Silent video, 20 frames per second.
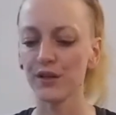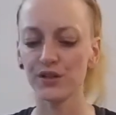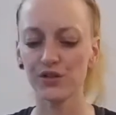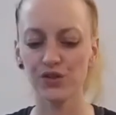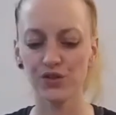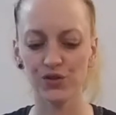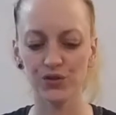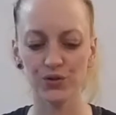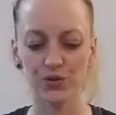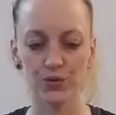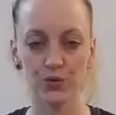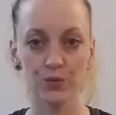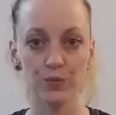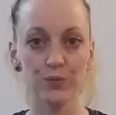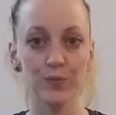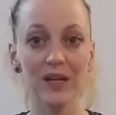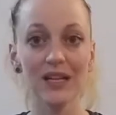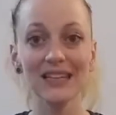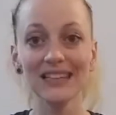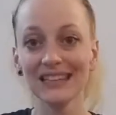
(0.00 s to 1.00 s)
to
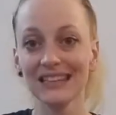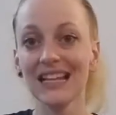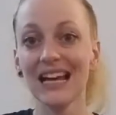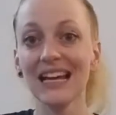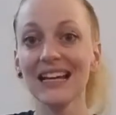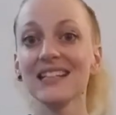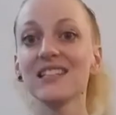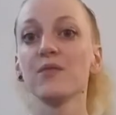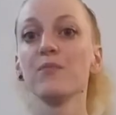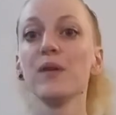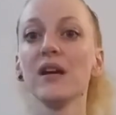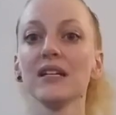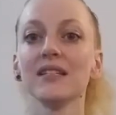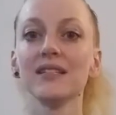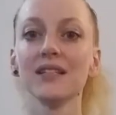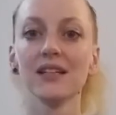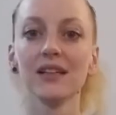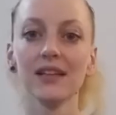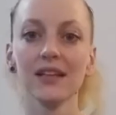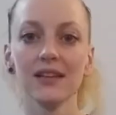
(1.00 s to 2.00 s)
be light,
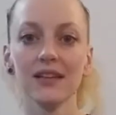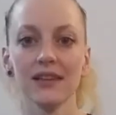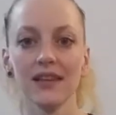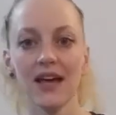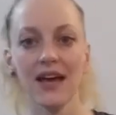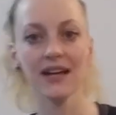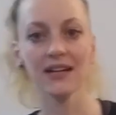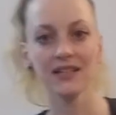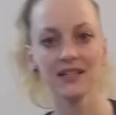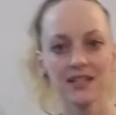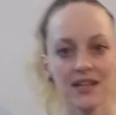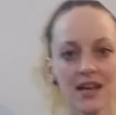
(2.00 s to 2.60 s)
basically light